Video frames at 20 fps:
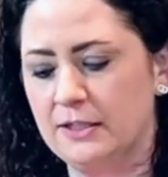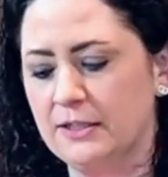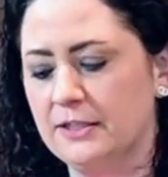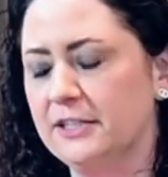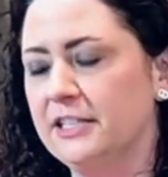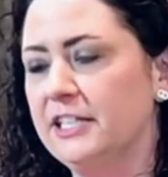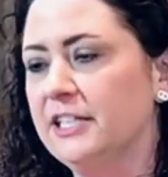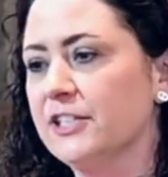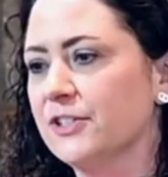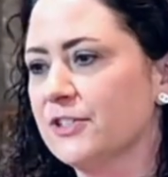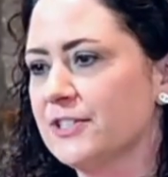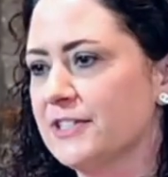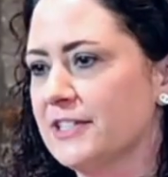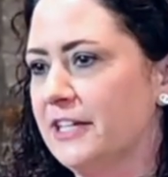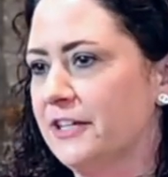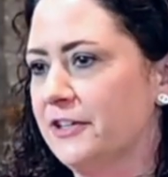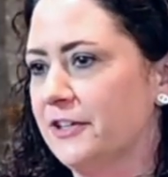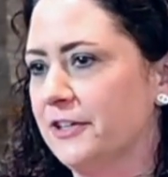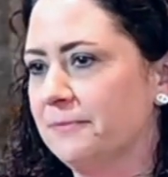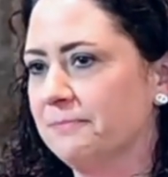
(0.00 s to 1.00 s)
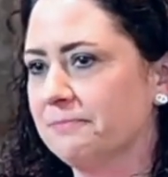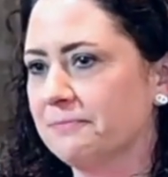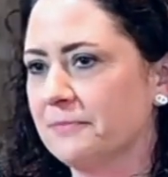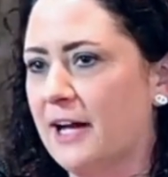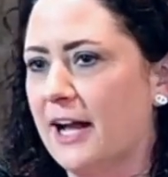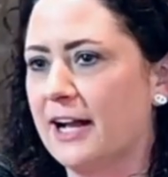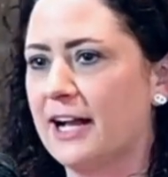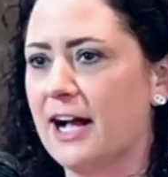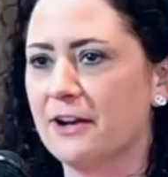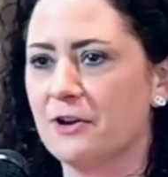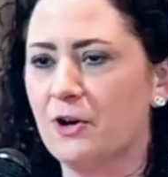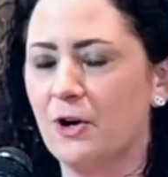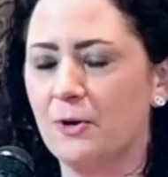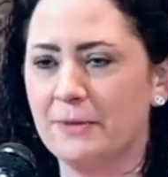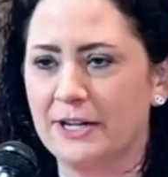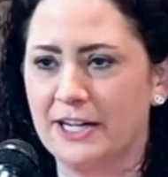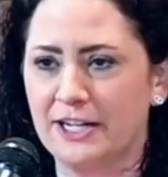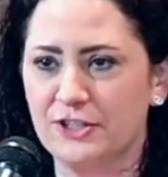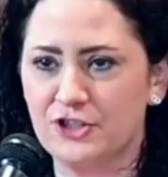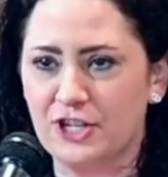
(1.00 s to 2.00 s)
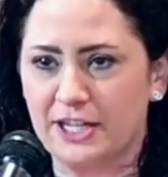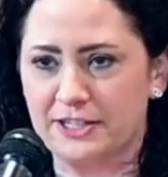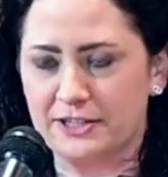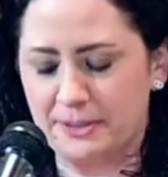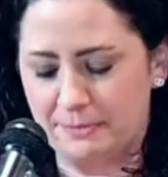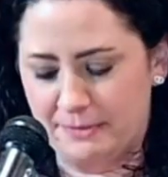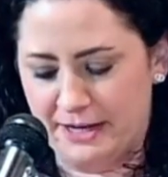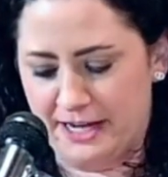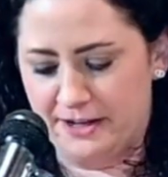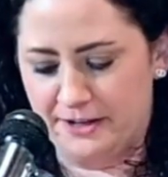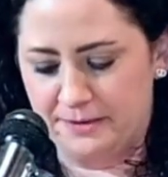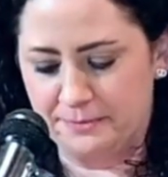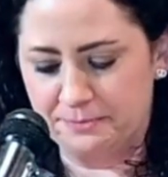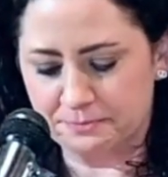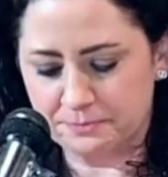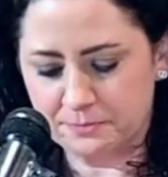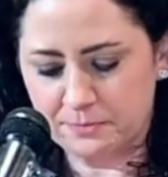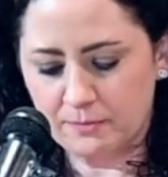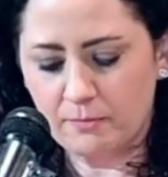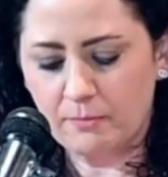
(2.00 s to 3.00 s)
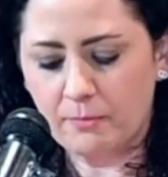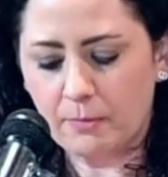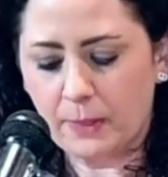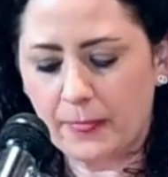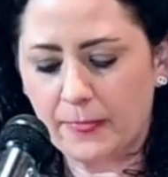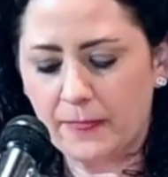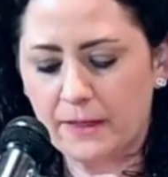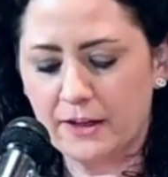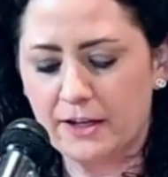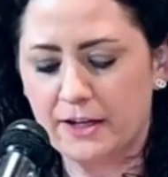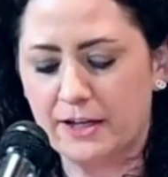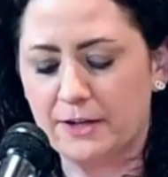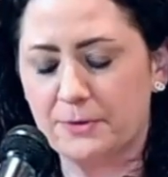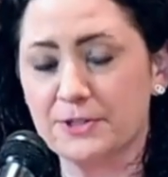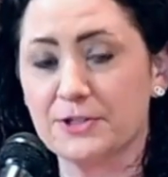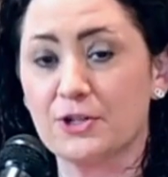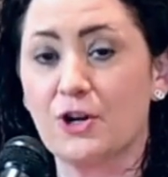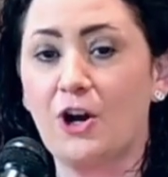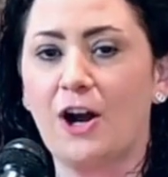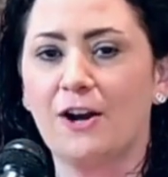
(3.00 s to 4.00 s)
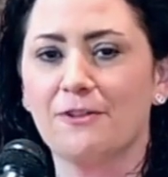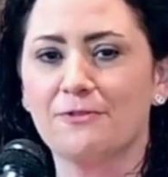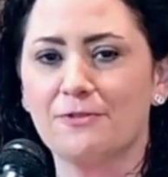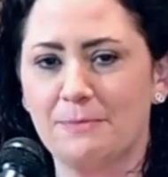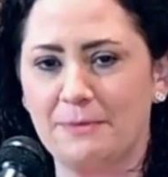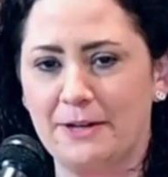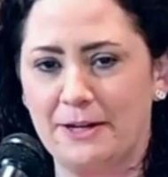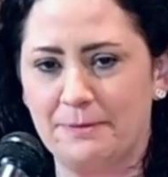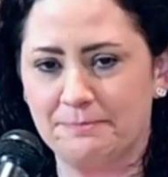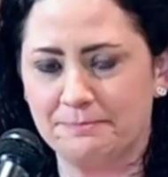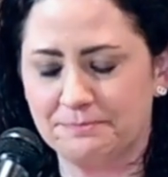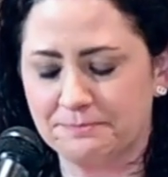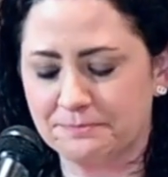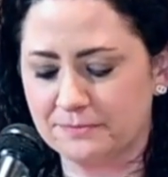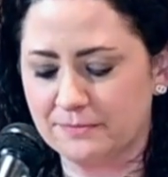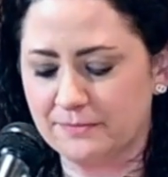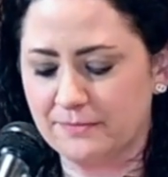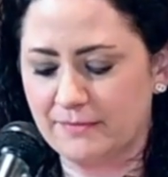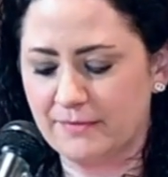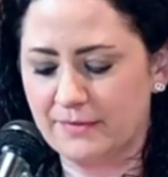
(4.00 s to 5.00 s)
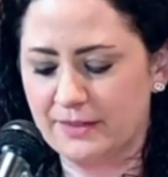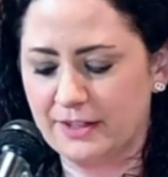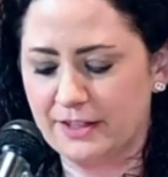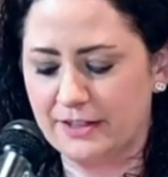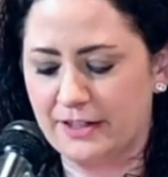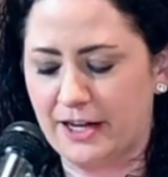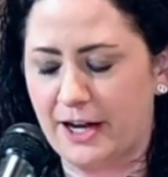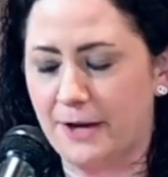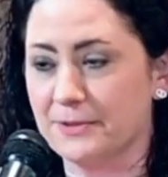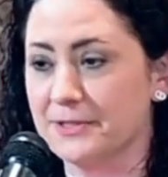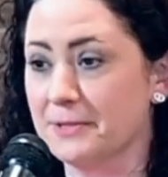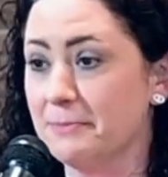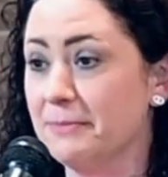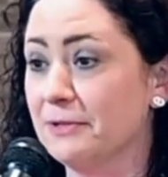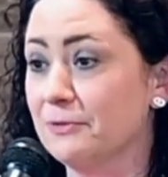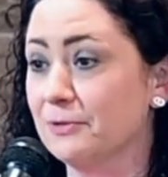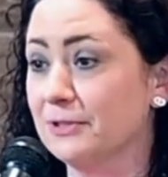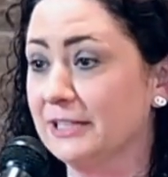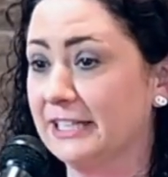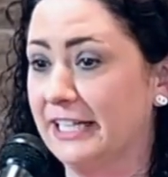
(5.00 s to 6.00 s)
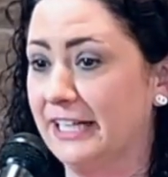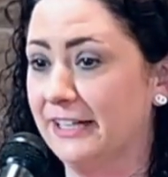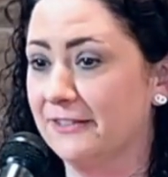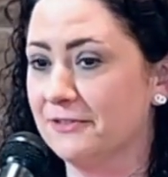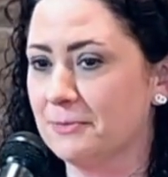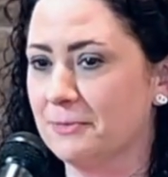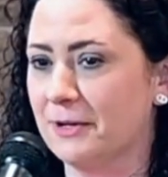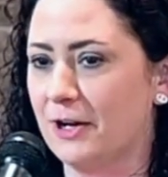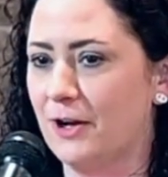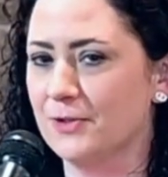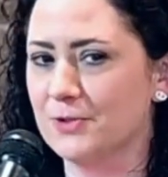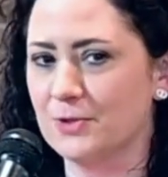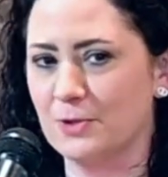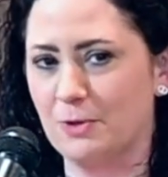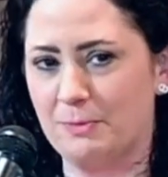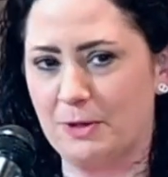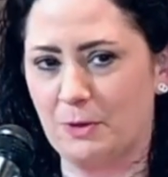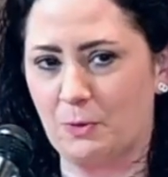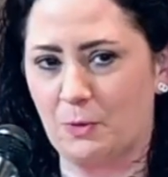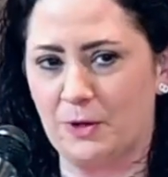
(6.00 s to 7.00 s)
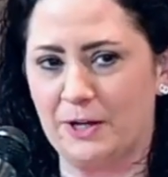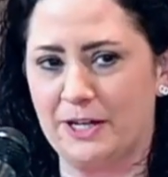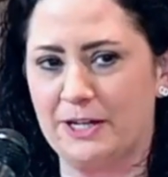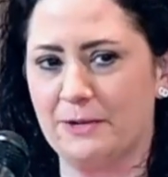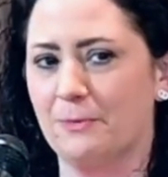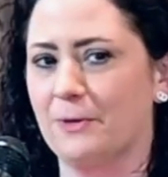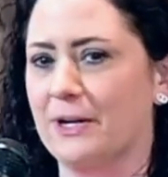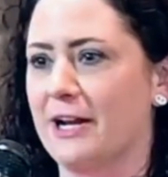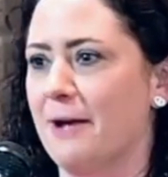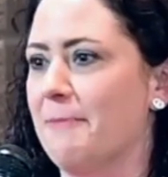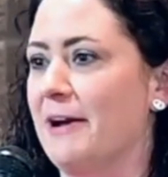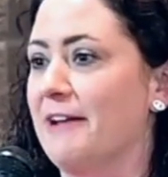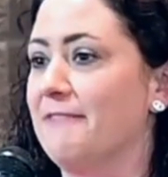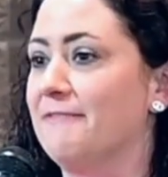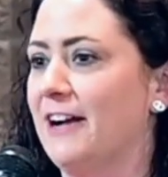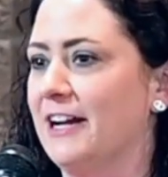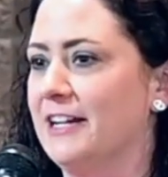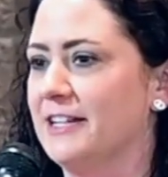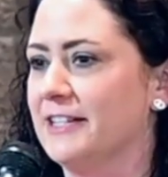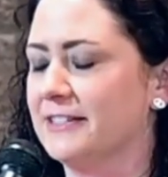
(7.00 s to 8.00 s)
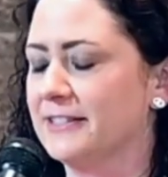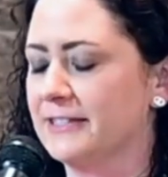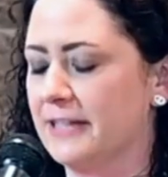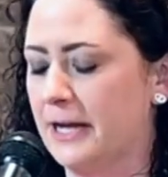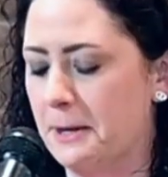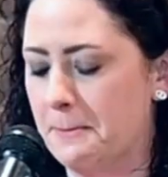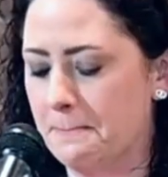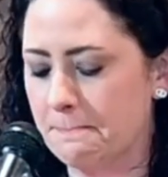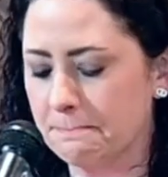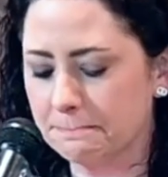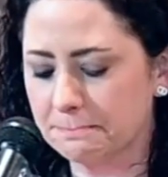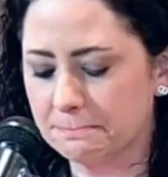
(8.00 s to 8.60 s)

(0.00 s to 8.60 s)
Years later, I got home and I checked the mail, and it was a card from them. I was a bit relieved, but also a bit worried of what I might find inside.